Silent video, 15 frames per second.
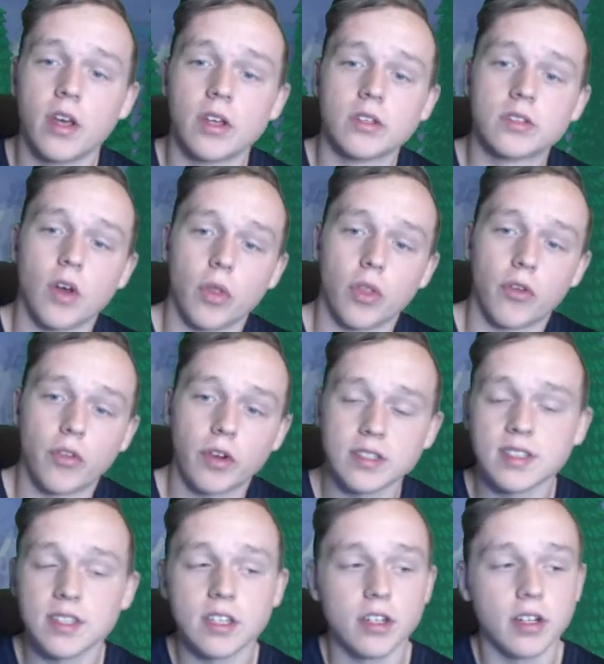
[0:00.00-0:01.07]
So the first
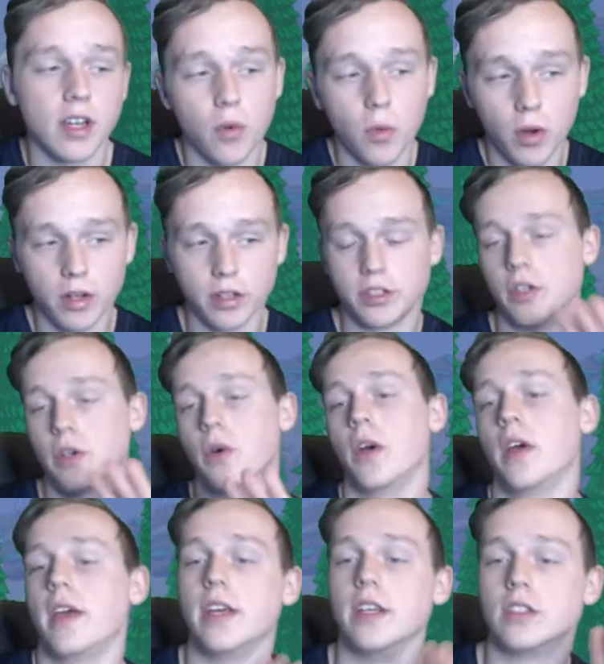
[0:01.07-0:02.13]
thing you're going to want to do
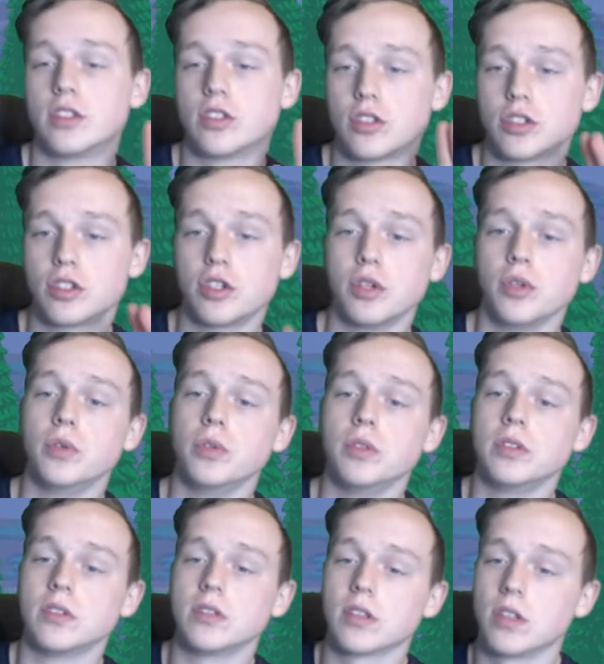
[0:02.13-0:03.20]
is choose